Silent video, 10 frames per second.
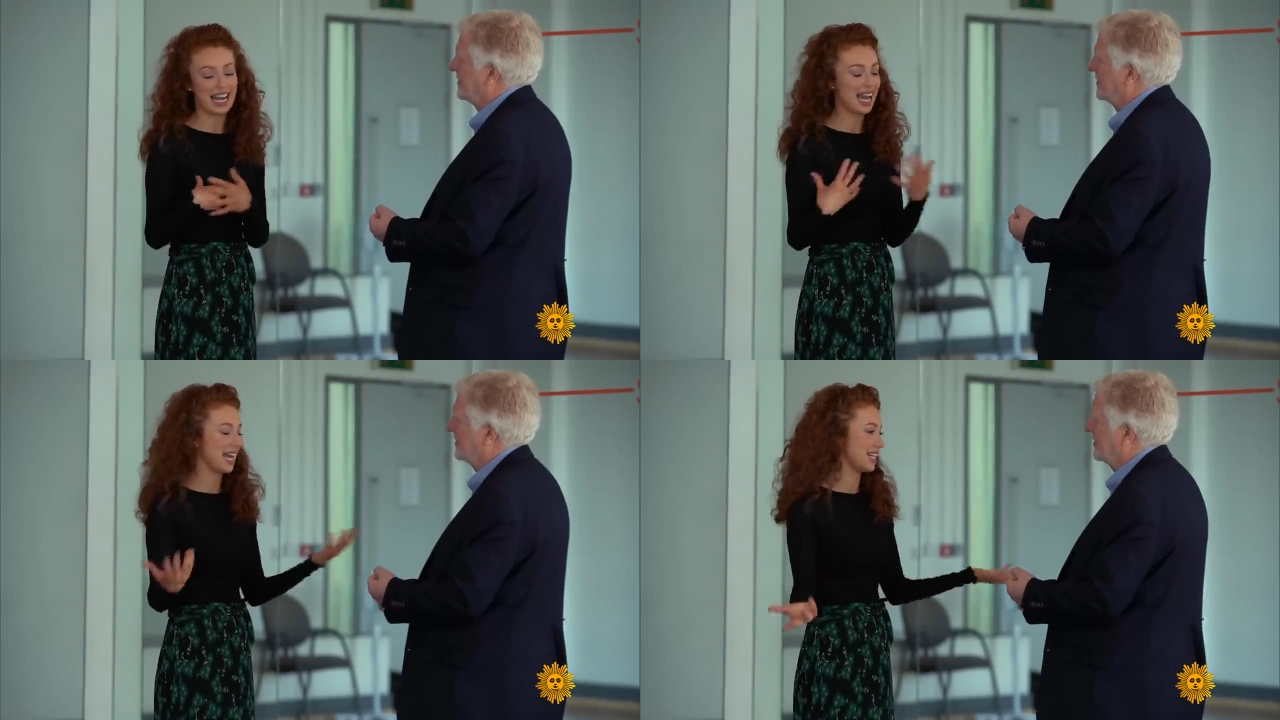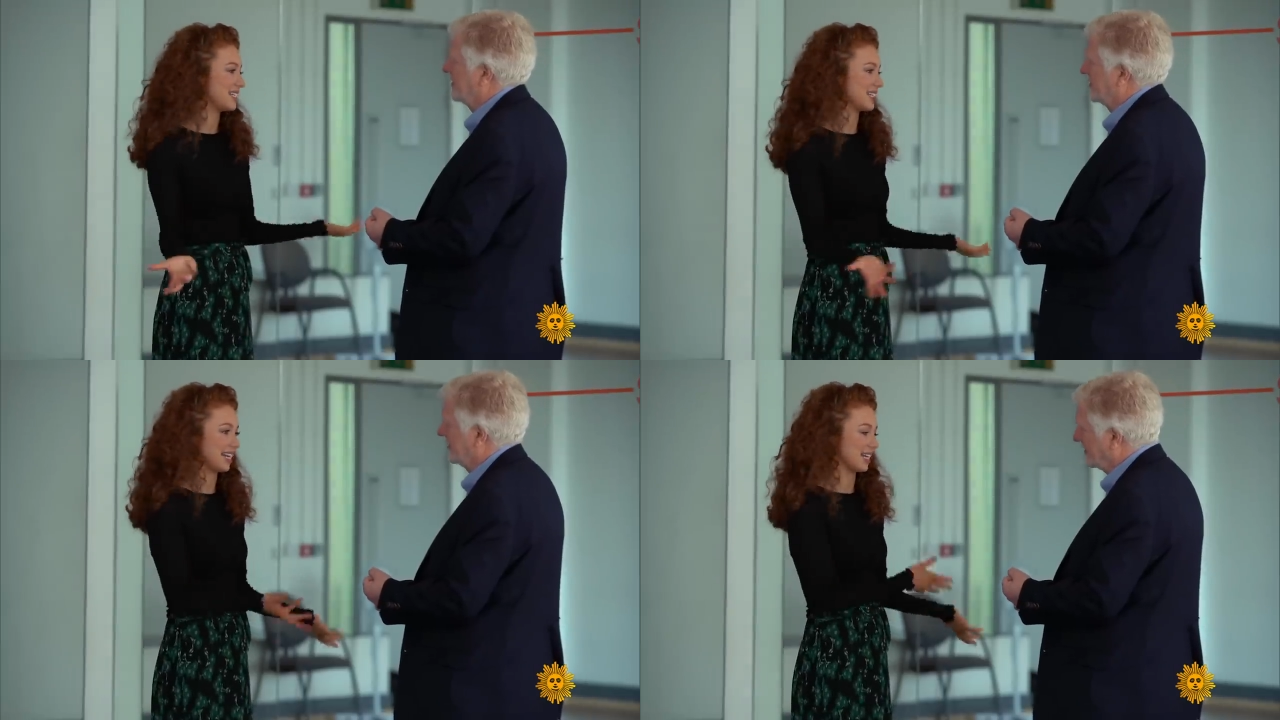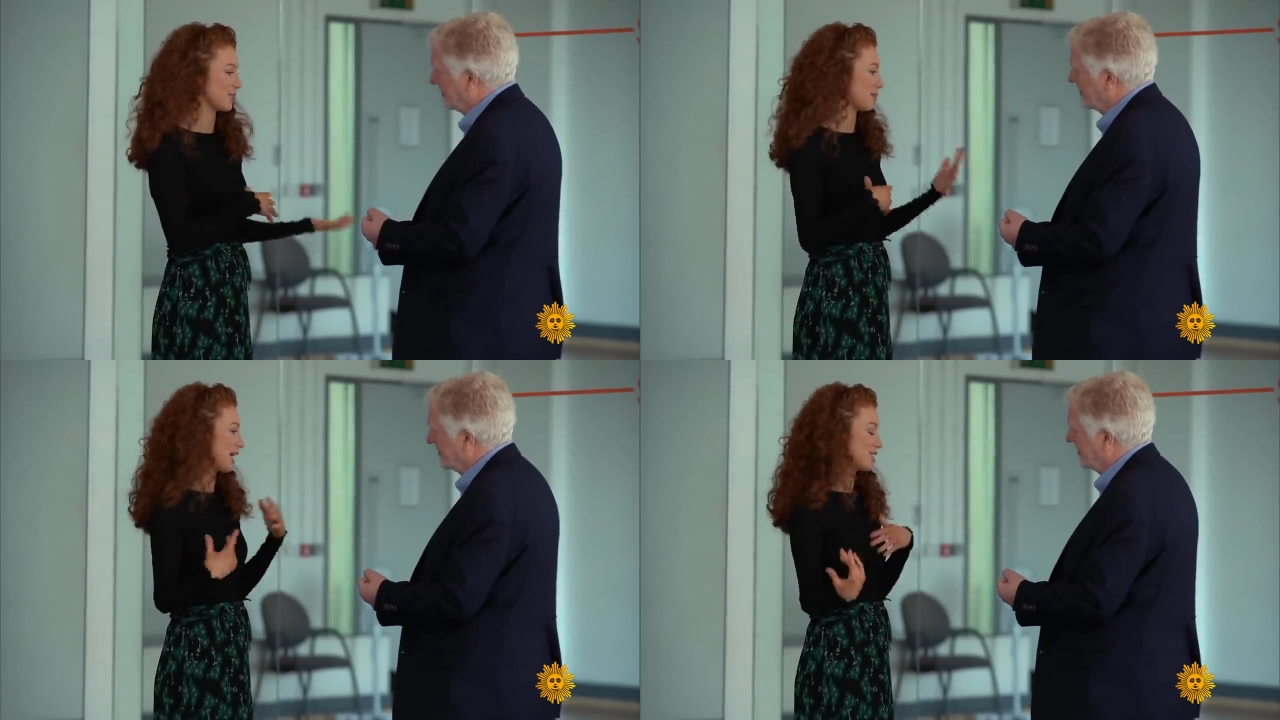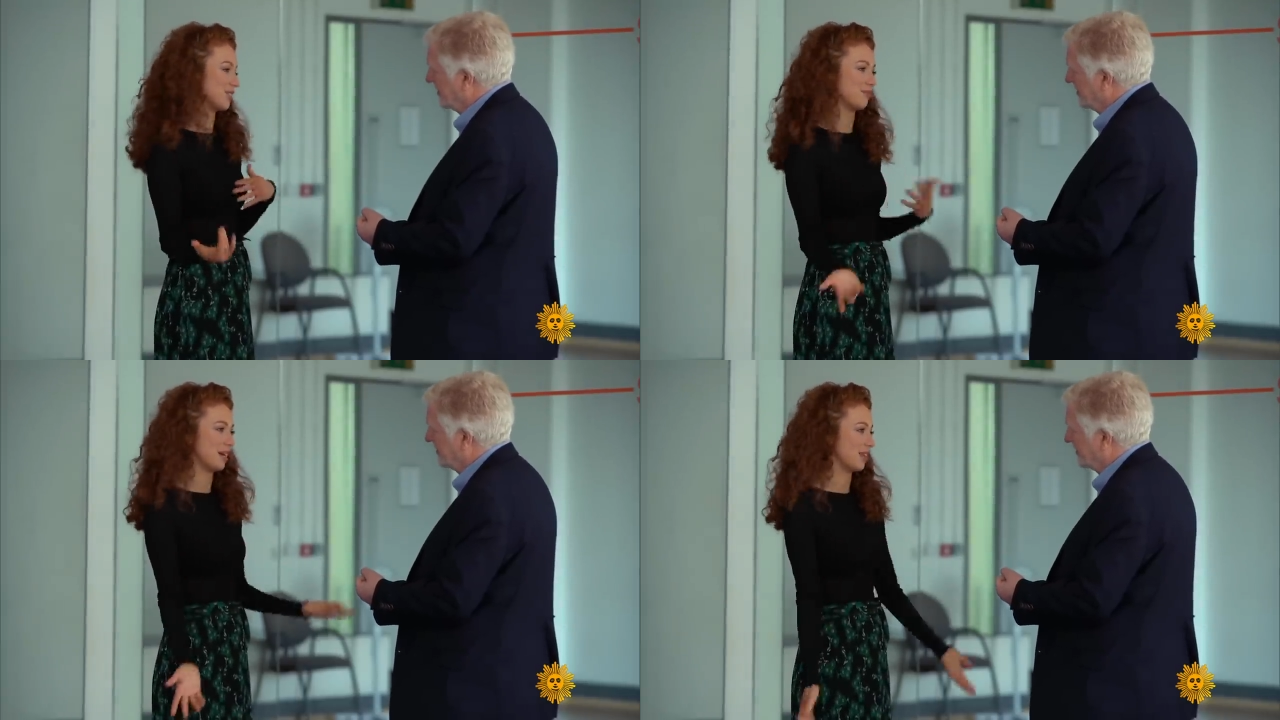had an
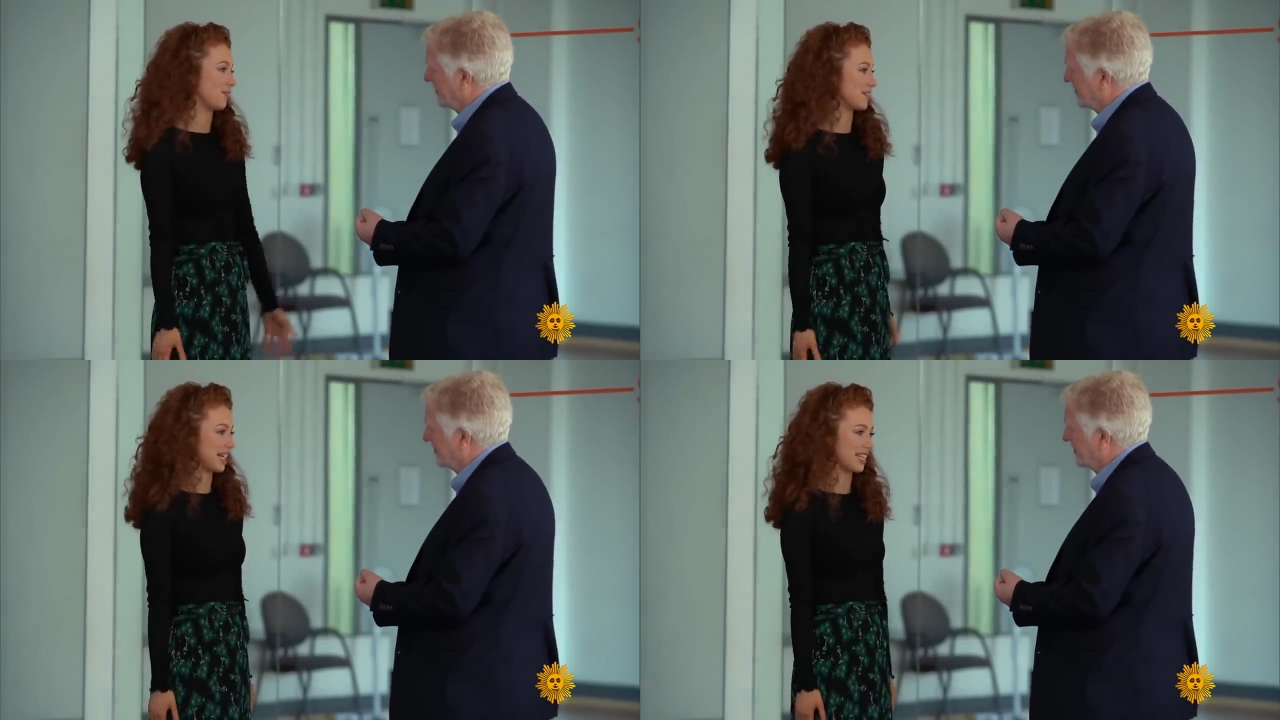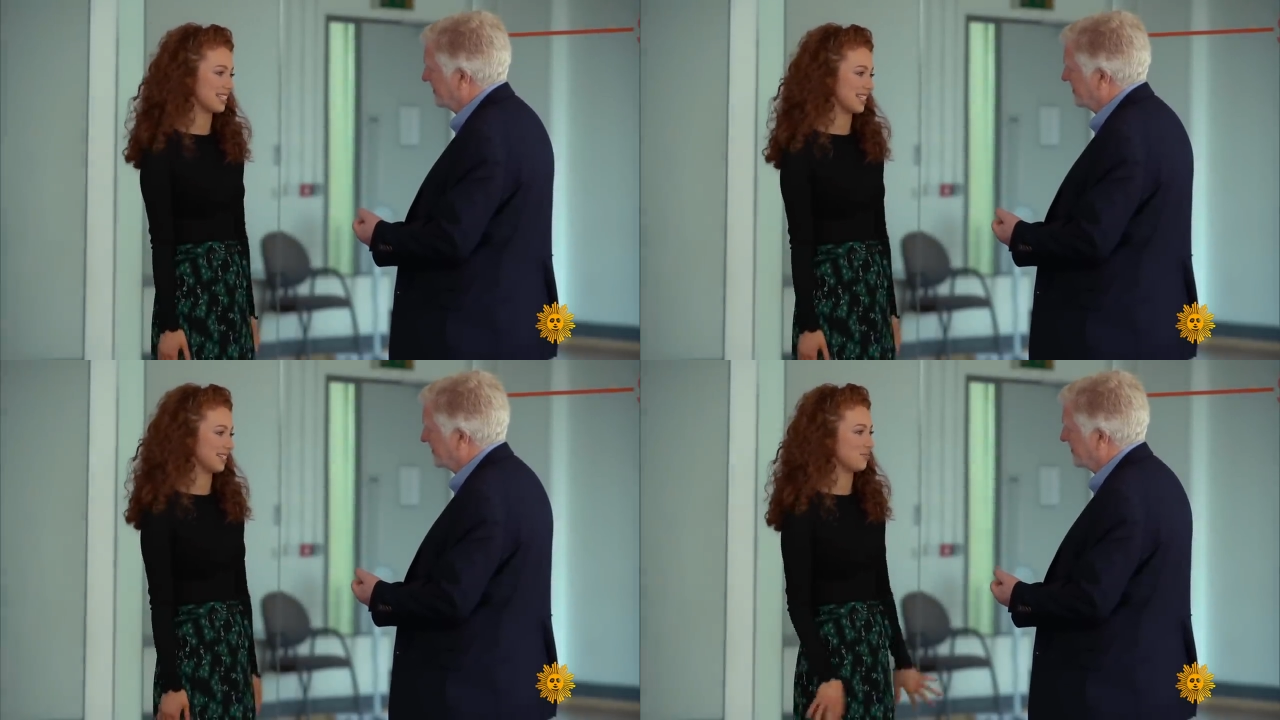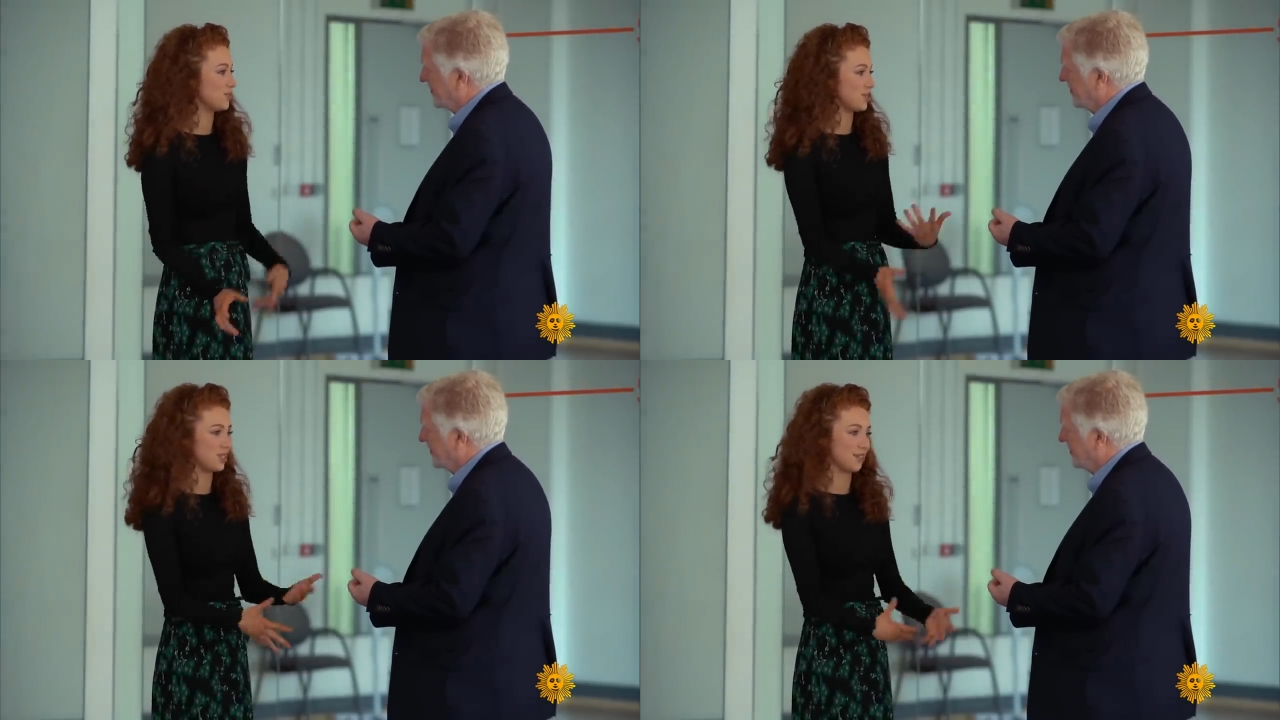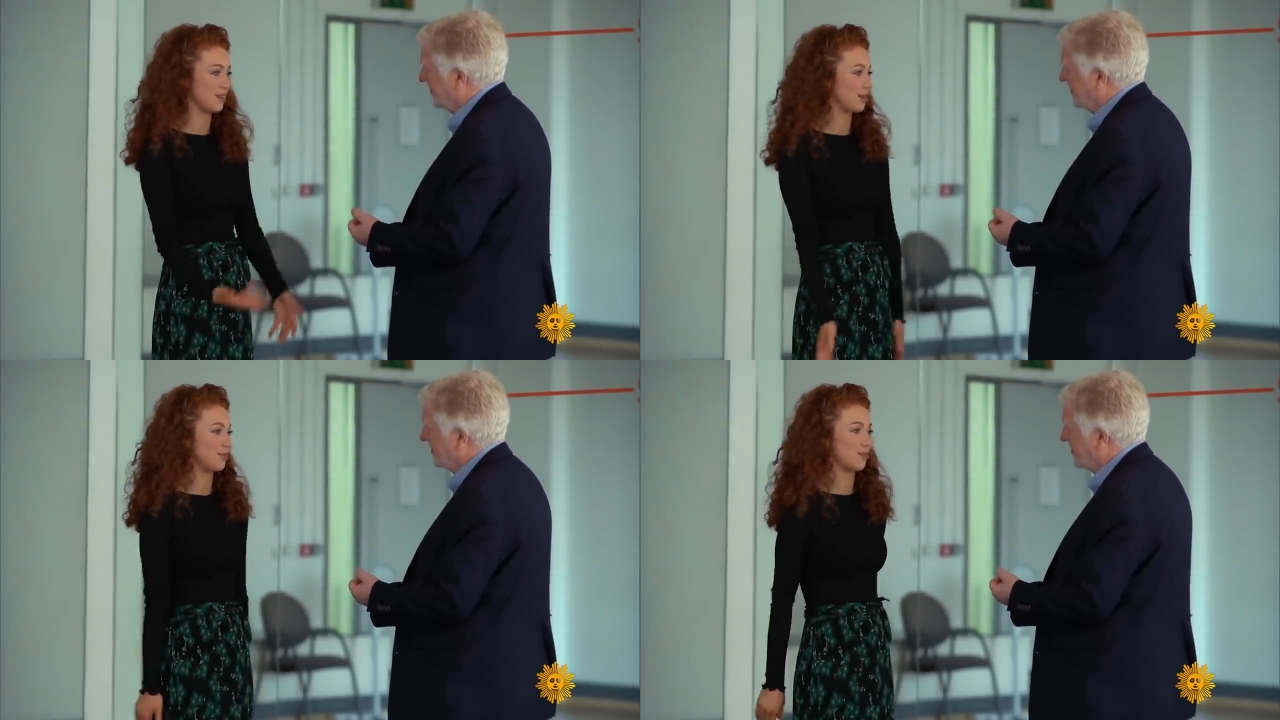expression while they were dancing. It was just their feet were